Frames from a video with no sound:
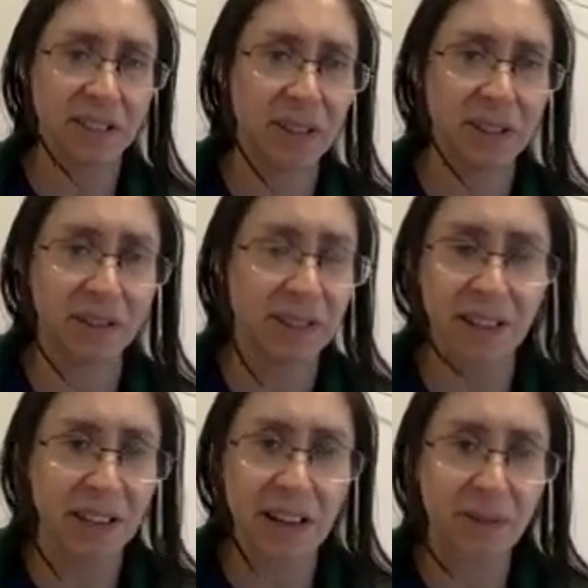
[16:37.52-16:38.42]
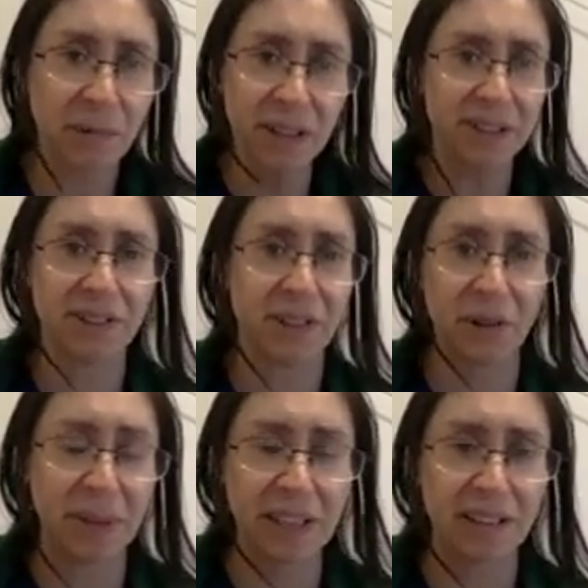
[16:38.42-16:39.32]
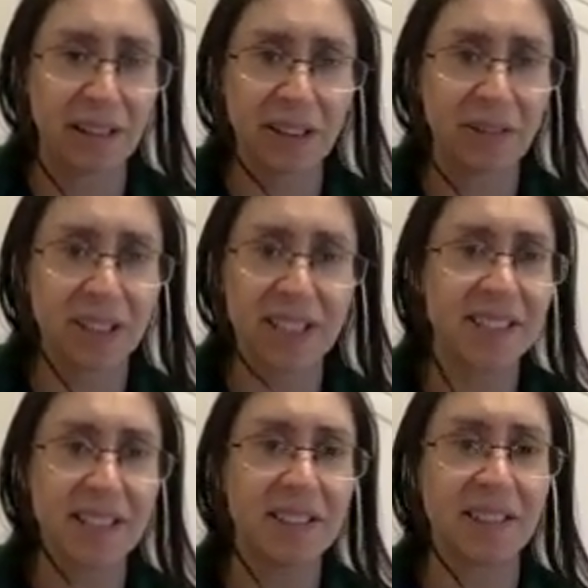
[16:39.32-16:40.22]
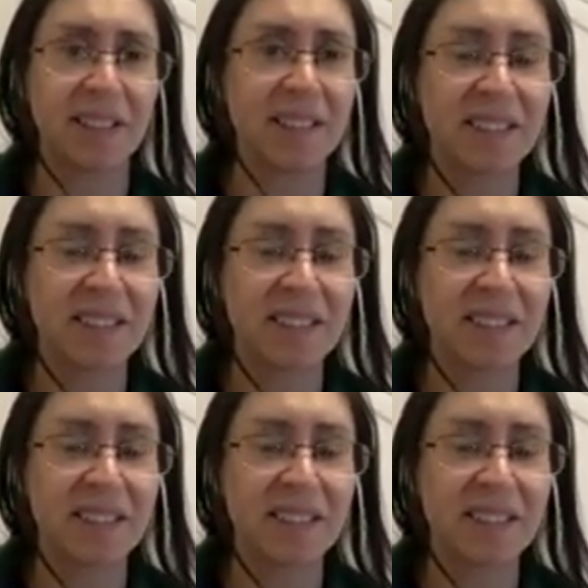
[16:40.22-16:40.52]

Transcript: get to know you? And it's like, I don't want you to know me. I don't consent to